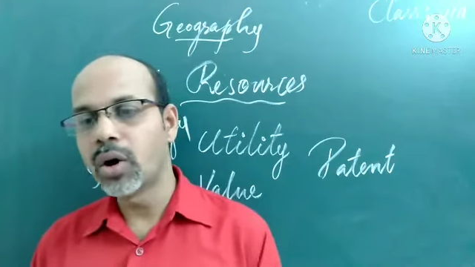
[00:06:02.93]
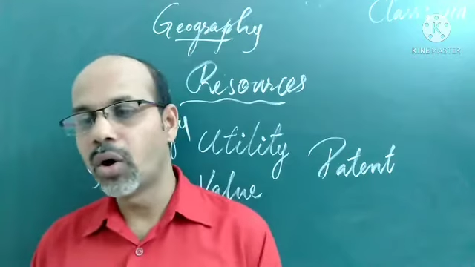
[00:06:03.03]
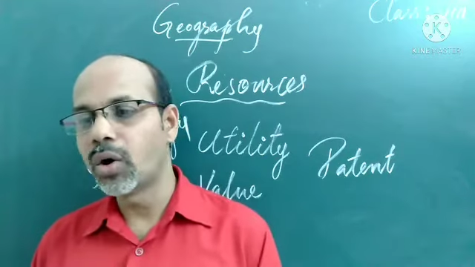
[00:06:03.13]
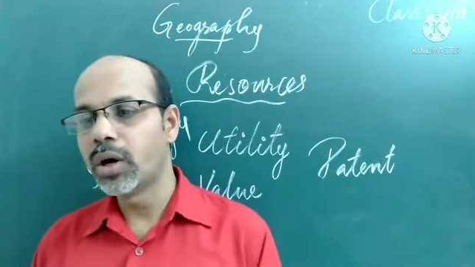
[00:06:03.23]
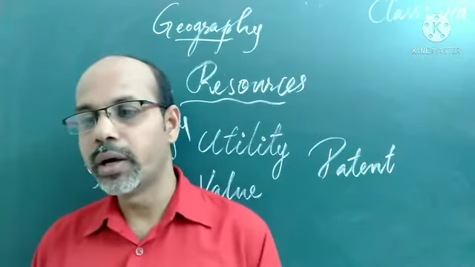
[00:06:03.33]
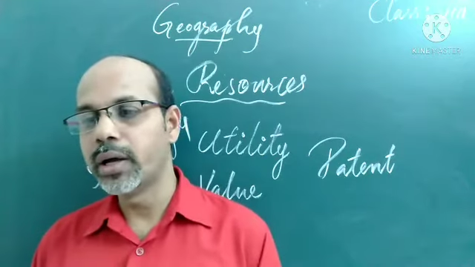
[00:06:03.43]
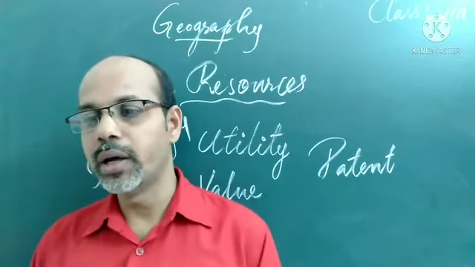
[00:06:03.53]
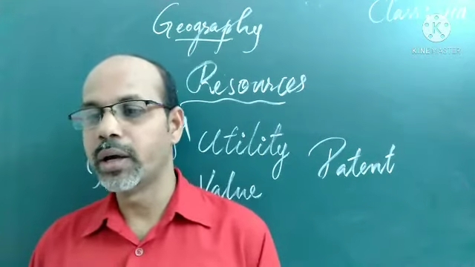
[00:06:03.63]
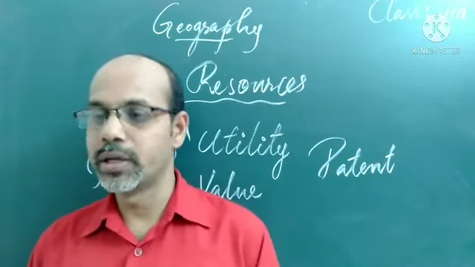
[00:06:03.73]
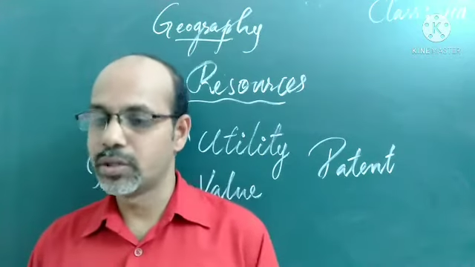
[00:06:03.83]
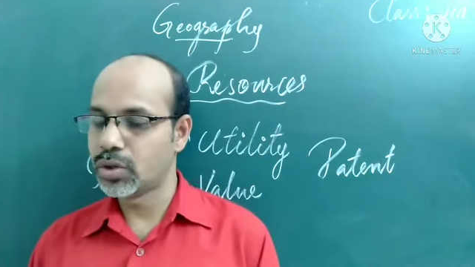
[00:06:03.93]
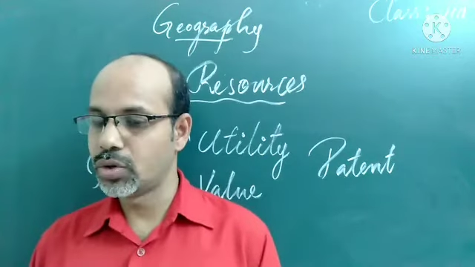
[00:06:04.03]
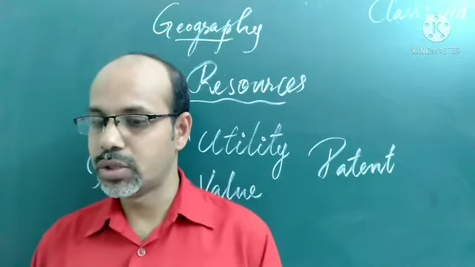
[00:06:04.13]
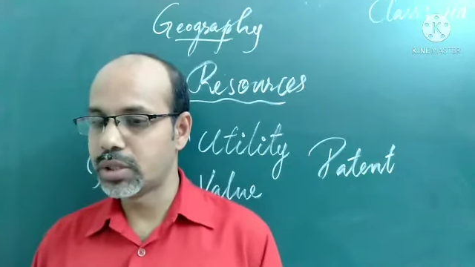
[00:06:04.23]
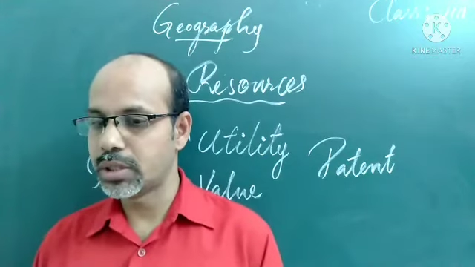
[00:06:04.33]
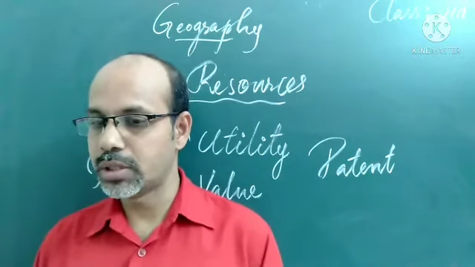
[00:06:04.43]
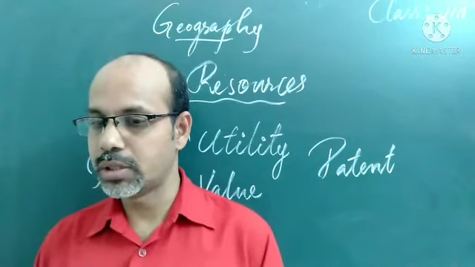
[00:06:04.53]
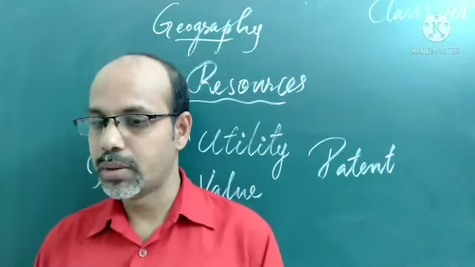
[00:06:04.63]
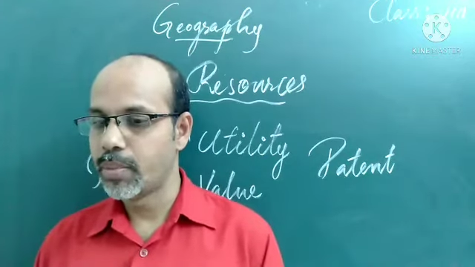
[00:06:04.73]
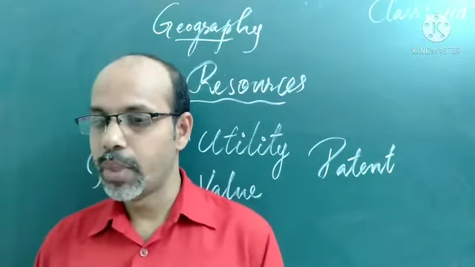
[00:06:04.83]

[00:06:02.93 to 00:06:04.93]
called resources.